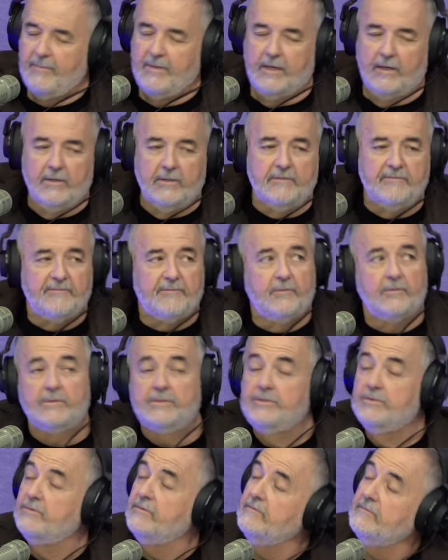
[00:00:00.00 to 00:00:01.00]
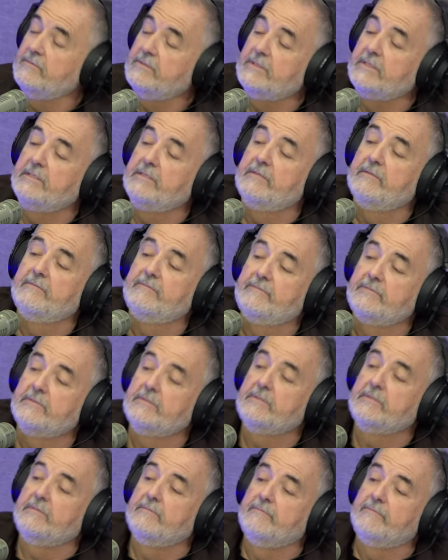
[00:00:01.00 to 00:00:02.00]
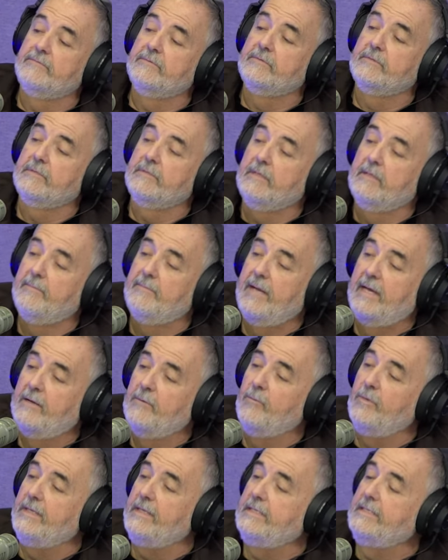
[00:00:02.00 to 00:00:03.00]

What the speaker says: been looking forward to it about a week.